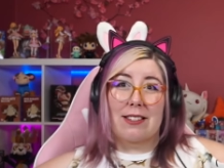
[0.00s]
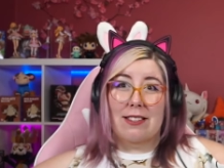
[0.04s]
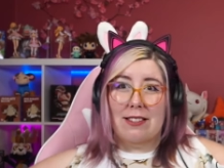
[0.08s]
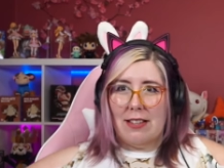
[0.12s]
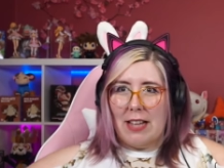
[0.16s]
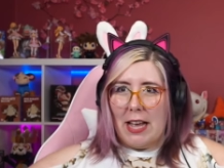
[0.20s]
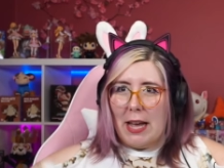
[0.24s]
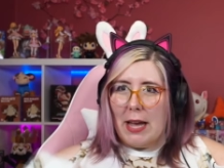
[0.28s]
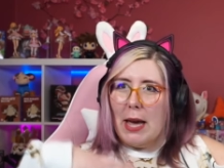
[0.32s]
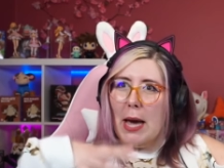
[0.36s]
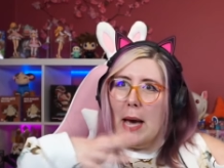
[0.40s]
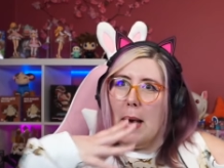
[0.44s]

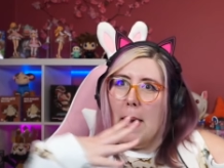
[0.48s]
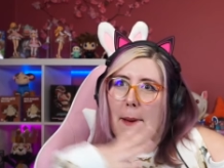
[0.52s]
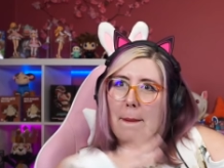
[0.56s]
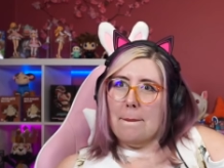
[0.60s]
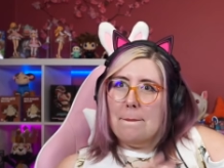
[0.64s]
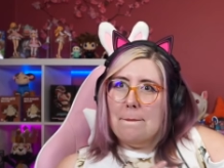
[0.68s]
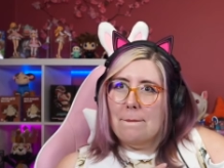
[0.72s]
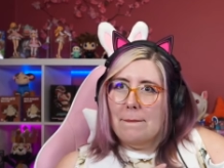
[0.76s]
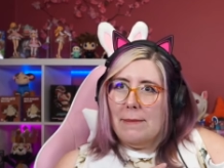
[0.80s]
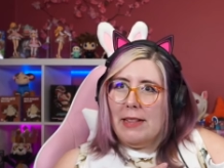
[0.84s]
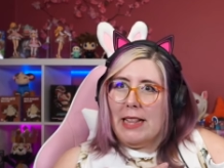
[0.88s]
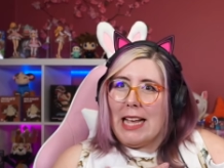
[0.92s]
Like
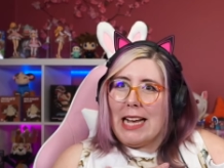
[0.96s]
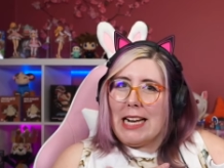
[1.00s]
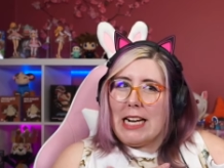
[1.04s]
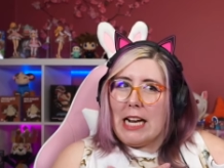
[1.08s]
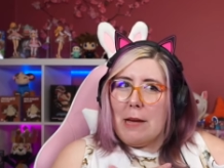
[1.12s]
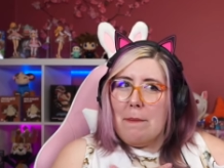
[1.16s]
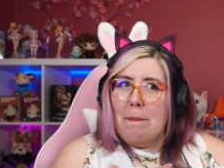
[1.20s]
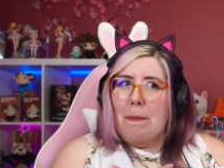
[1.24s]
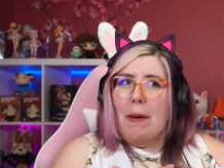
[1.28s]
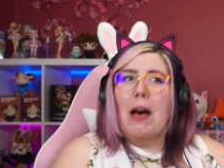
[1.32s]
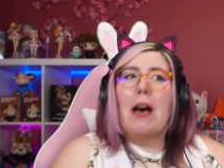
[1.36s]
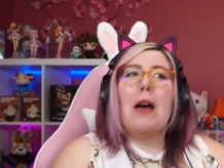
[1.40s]

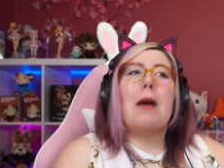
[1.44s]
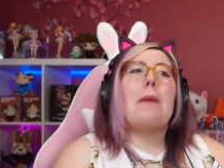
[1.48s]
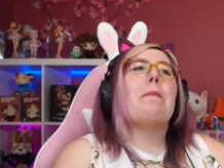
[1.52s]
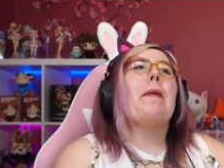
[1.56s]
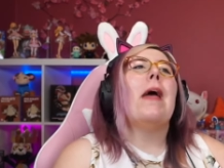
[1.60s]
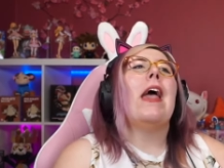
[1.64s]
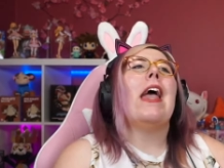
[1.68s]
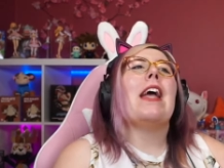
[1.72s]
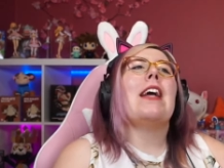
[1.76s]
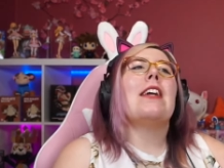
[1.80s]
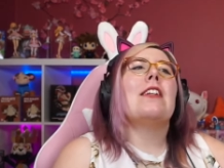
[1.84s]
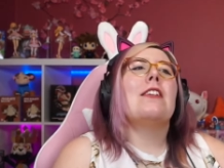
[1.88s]
Ladybug
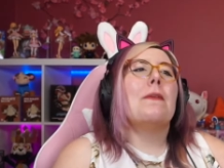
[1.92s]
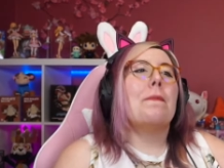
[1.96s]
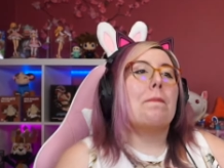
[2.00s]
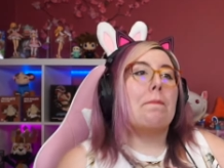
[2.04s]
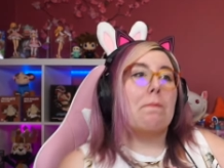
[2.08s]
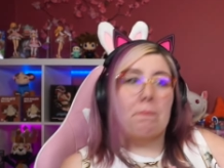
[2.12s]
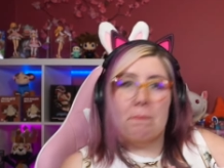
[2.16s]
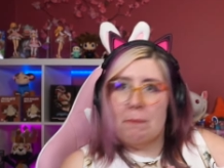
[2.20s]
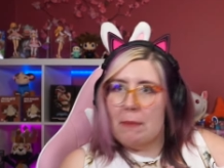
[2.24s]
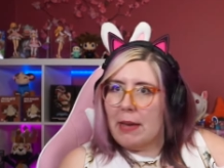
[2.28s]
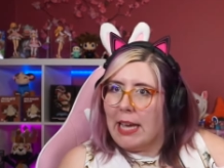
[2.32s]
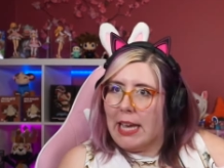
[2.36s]
picked
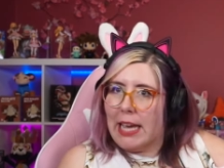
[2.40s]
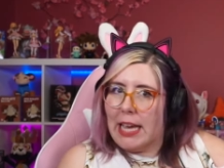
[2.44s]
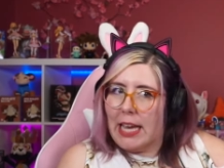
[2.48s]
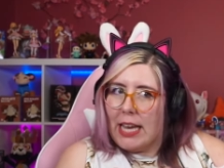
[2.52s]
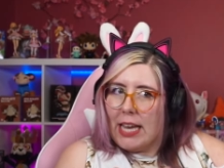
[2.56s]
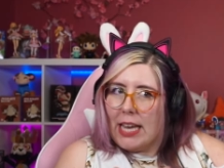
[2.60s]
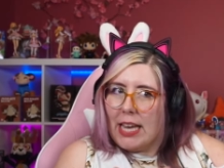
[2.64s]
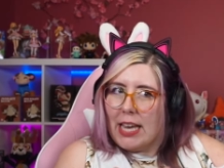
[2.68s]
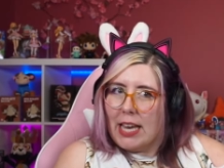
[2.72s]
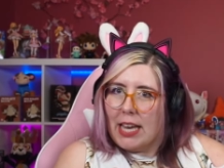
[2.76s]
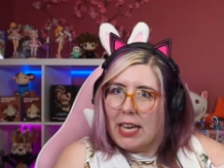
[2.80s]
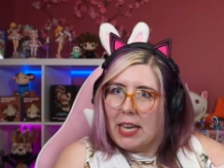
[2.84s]

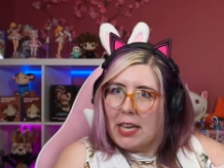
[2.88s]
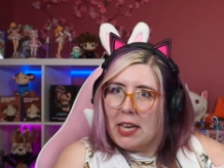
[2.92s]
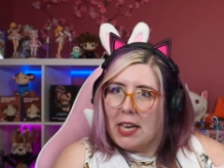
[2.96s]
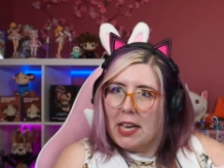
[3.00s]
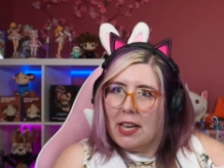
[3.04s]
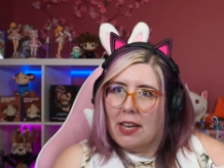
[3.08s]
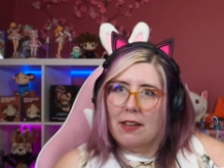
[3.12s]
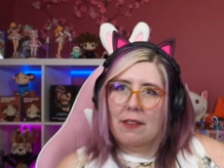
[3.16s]
me.